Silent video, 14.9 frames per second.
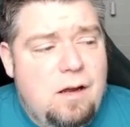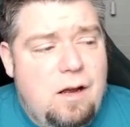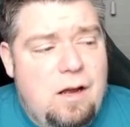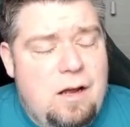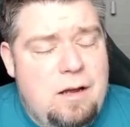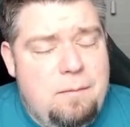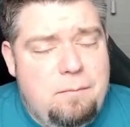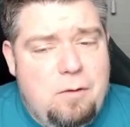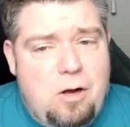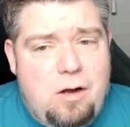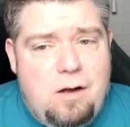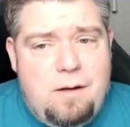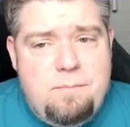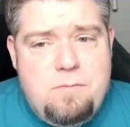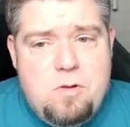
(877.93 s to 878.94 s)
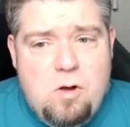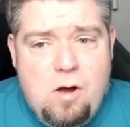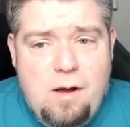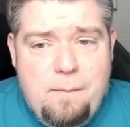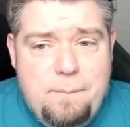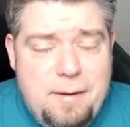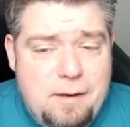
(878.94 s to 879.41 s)
I'm
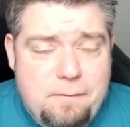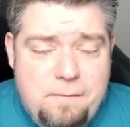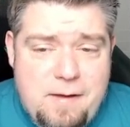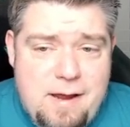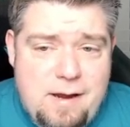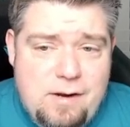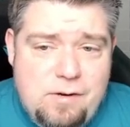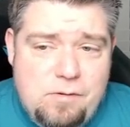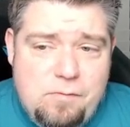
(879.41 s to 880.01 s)
not a big fan